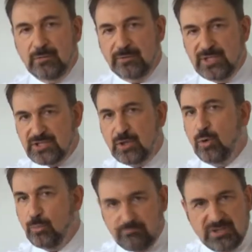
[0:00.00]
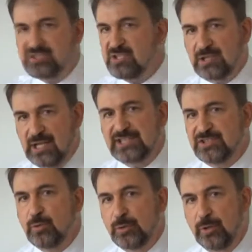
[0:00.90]
And these are called business
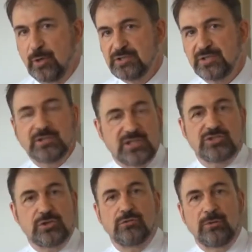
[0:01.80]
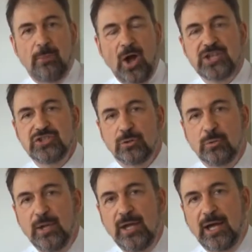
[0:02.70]
lexical units. And just to remind
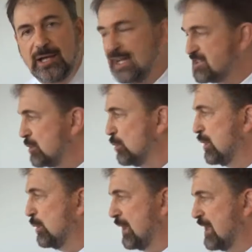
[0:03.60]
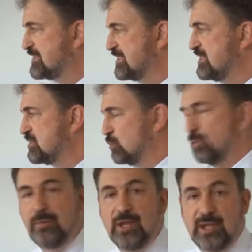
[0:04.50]
you, a lexical unit at
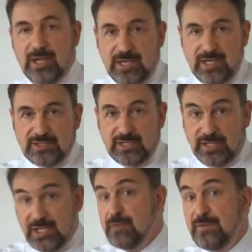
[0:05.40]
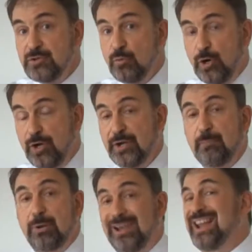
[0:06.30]
Sizul is an individual word
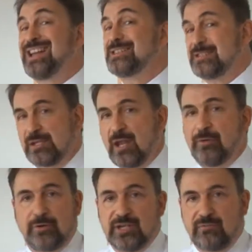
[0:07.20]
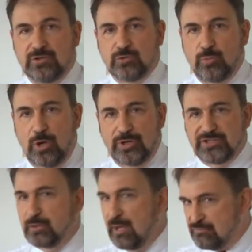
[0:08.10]
plus another individual
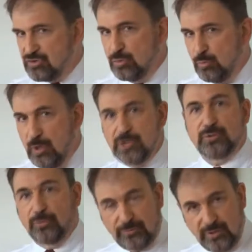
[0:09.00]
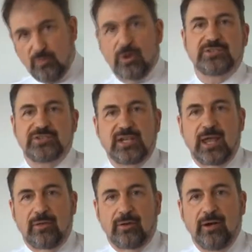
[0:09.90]
word. So you have two words or three words
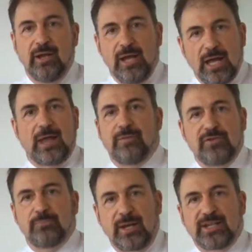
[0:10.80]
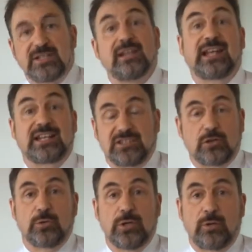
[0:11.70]
together, and this makes a
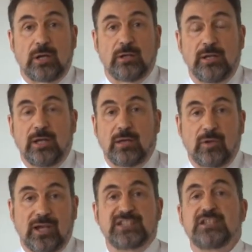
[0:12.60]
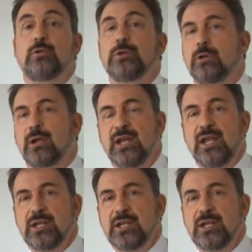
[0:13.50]
lexical unit. And the lexical unit